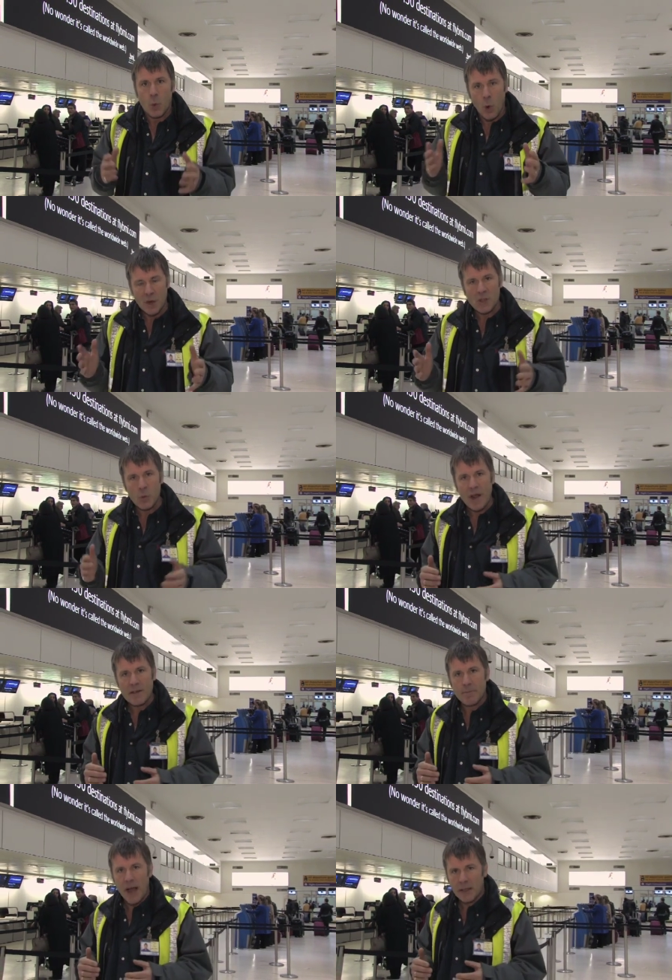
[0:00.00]
What is weight
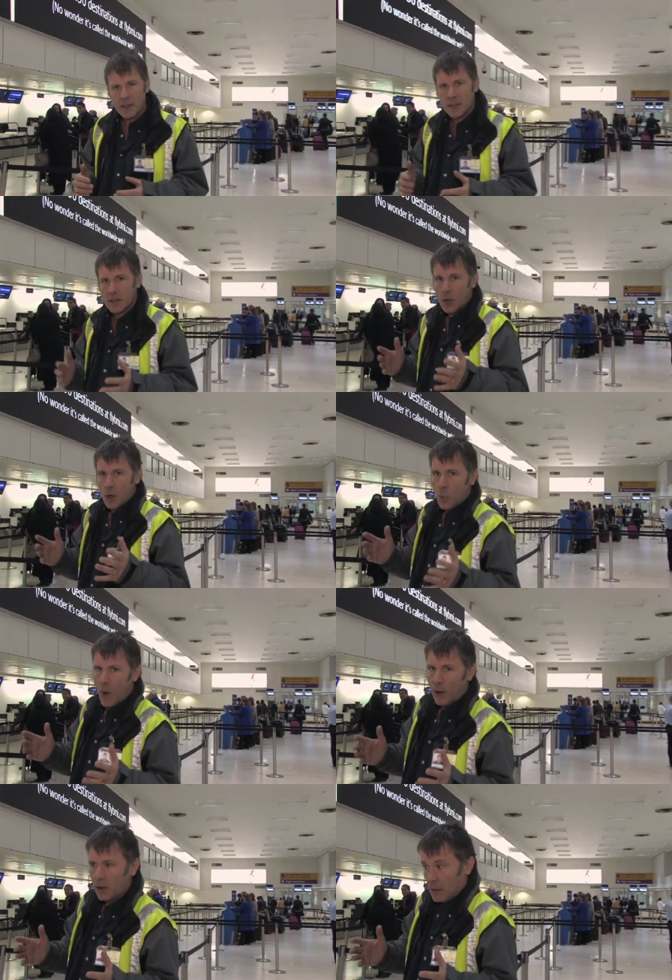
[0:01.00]
and balance?
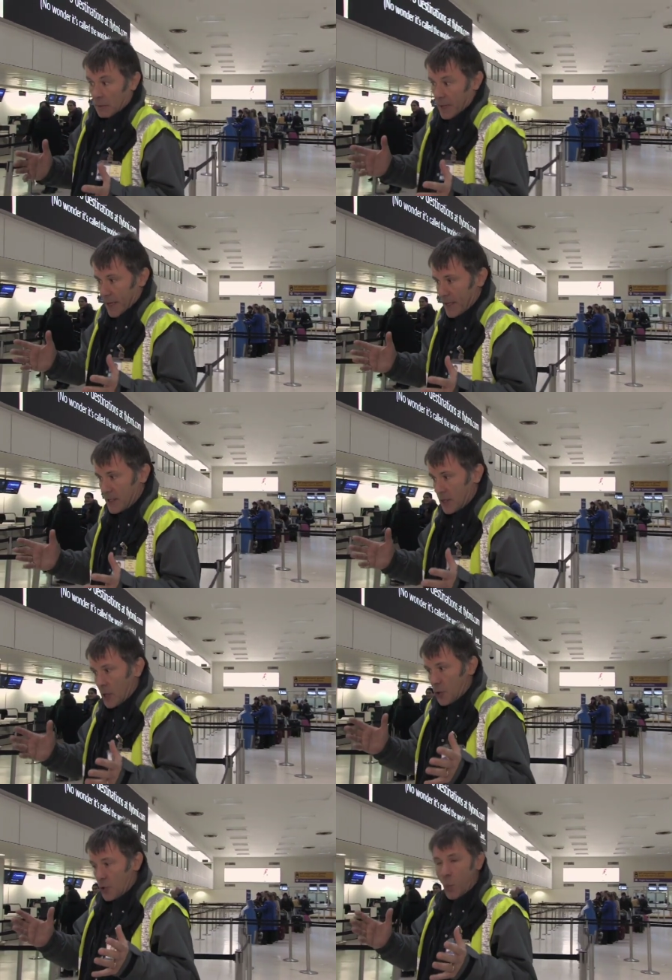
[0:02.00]
Well, it's
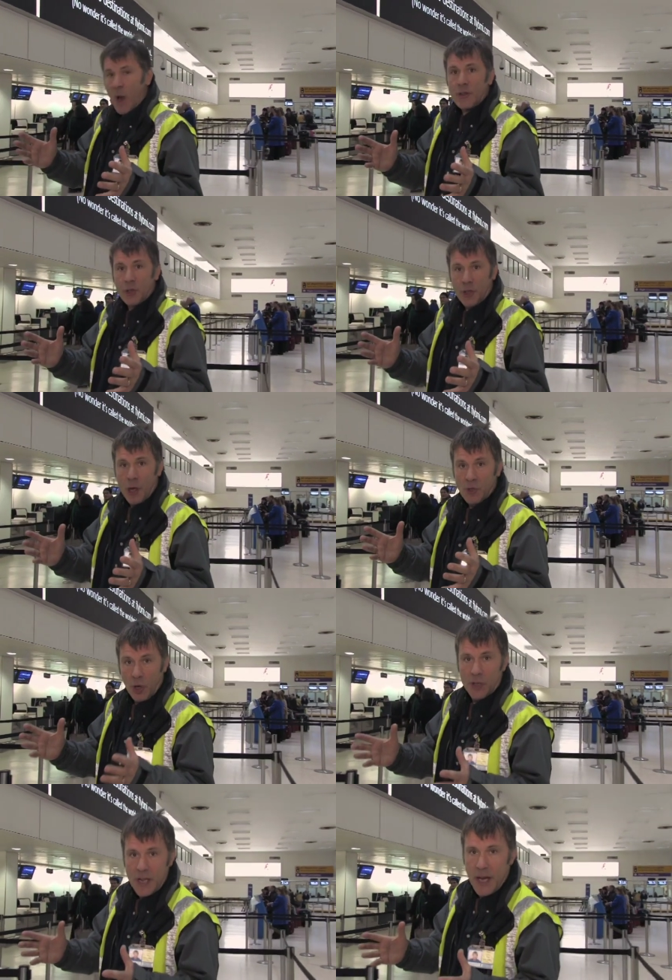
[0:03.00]
the weight that goes
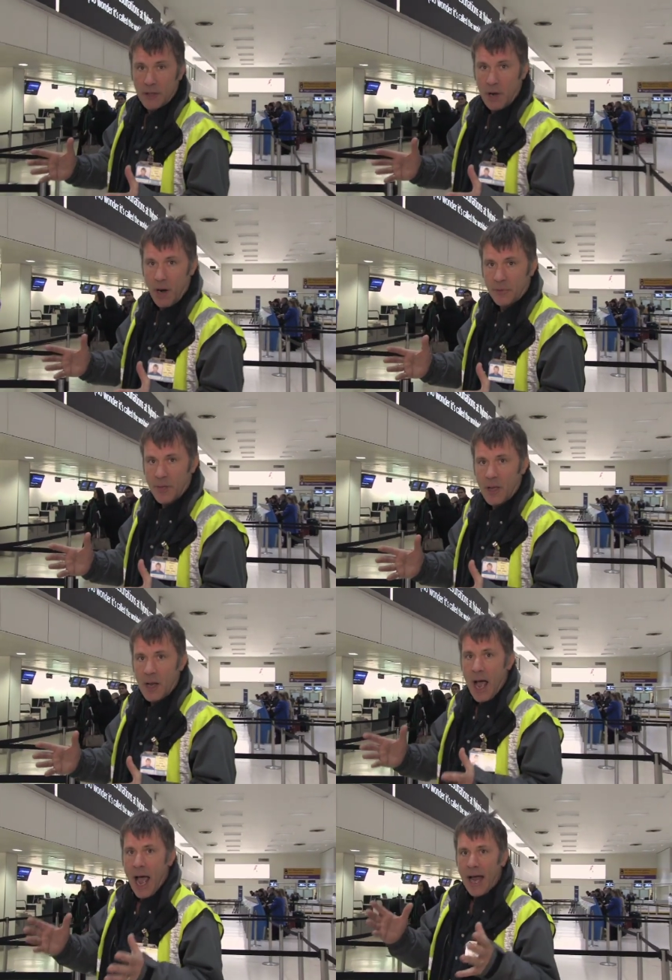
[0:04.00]
on the aircraft,
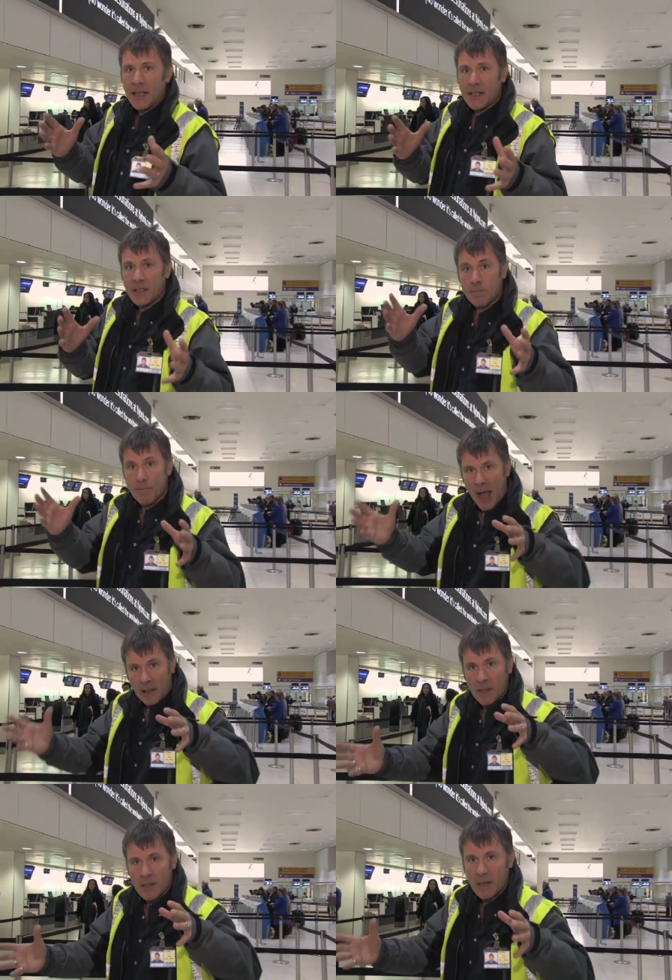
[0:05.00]
and it's the
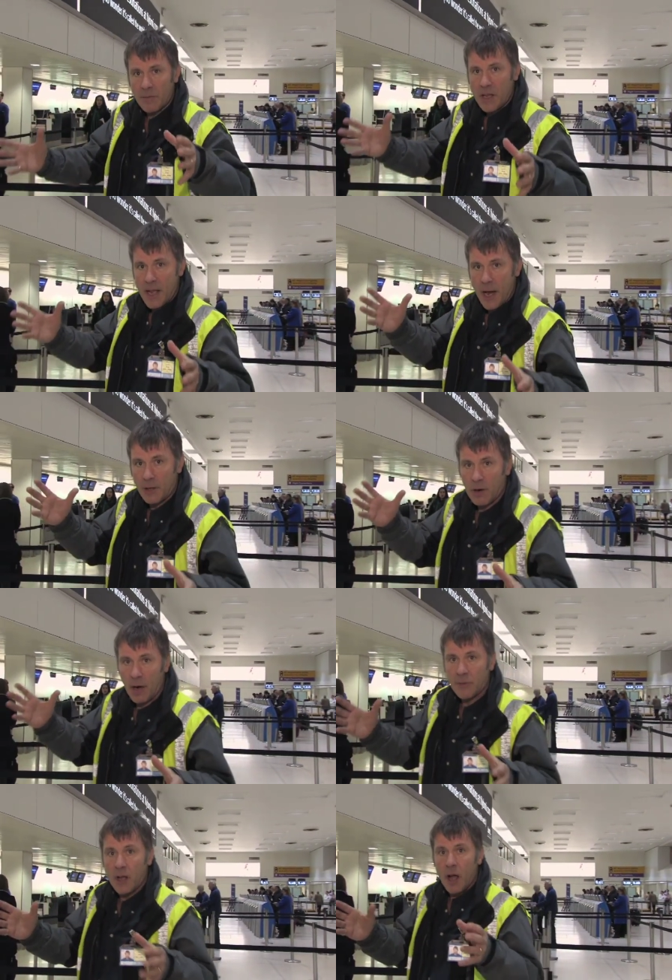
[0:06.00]
balance of the
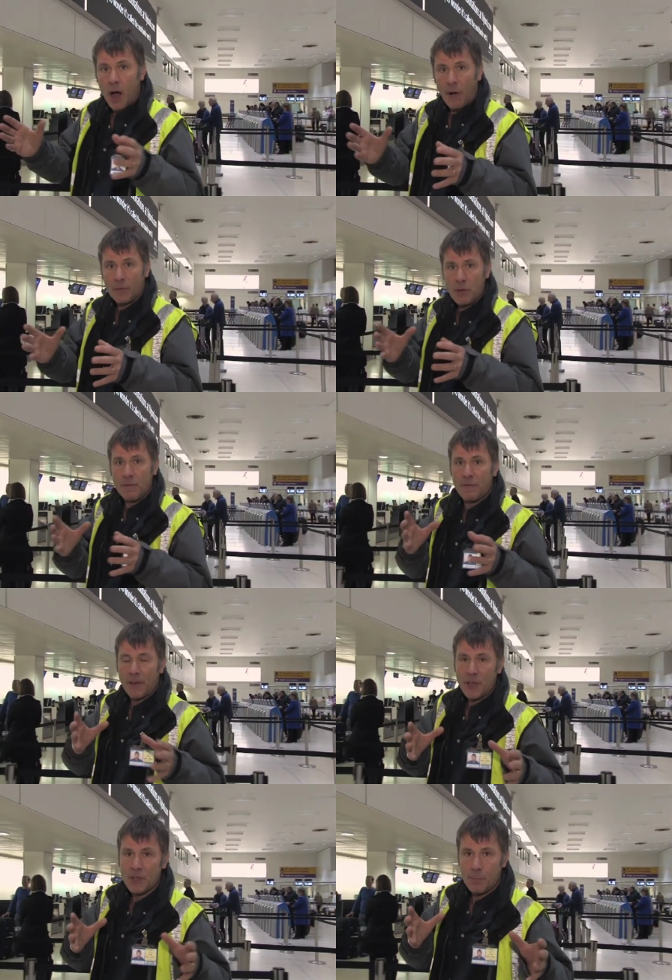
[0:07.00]
aircraft after you've
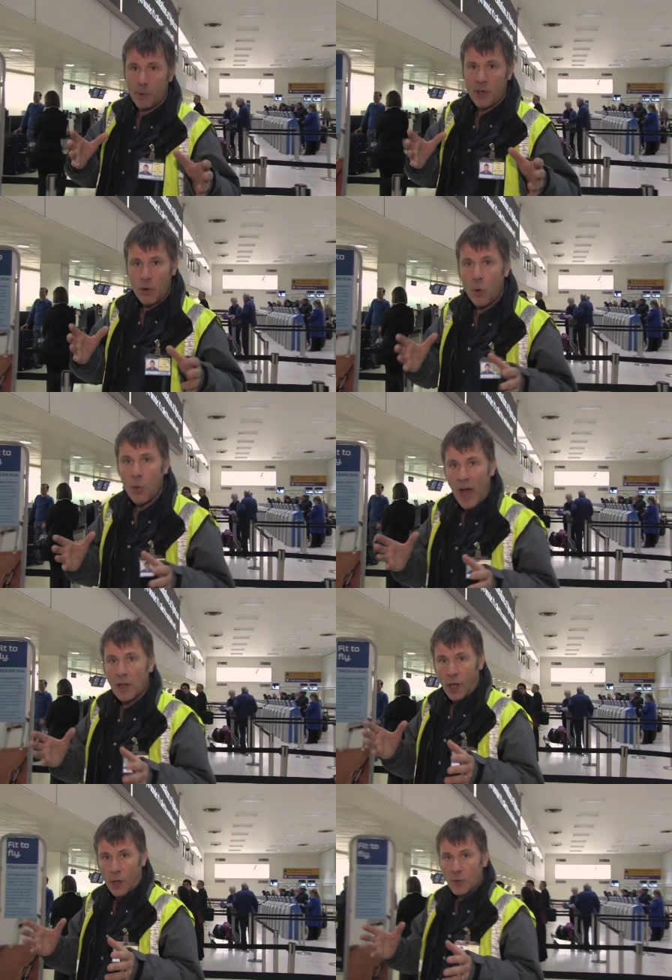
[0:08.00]
finished putting all
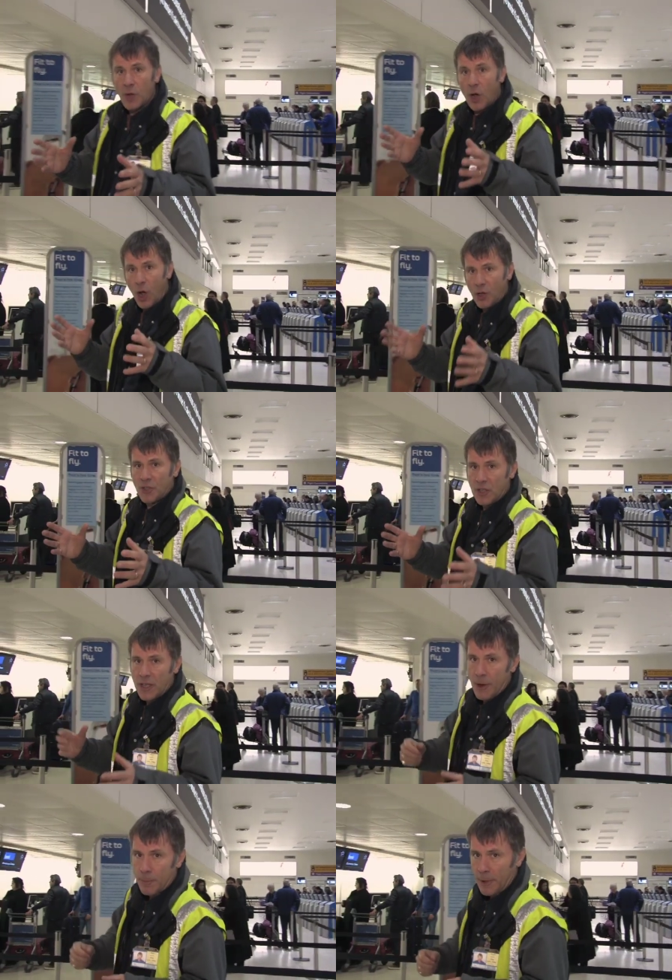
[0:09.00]
that load onto
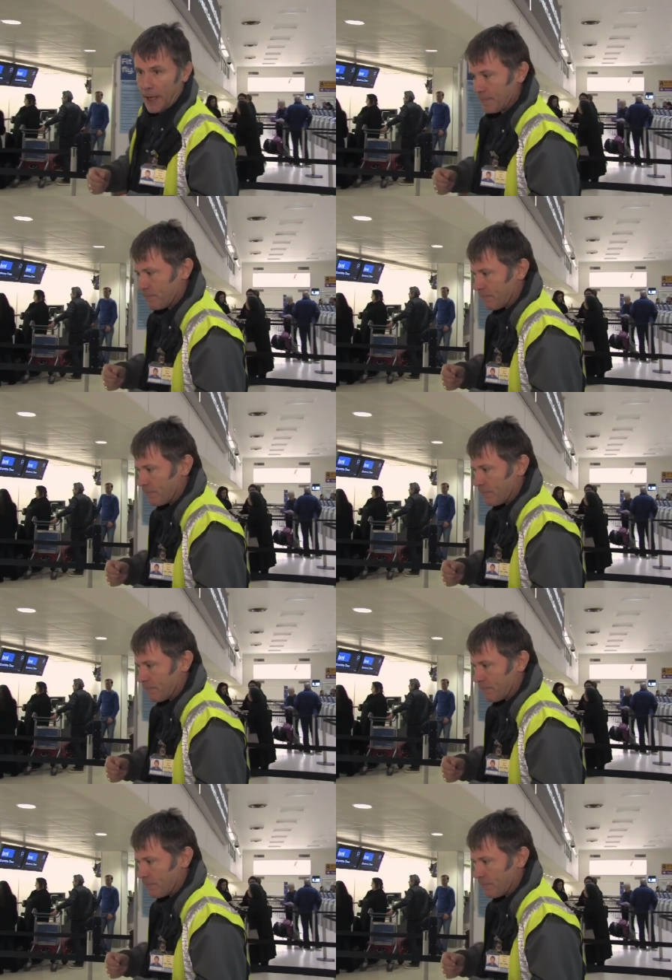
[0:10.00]
the airplane.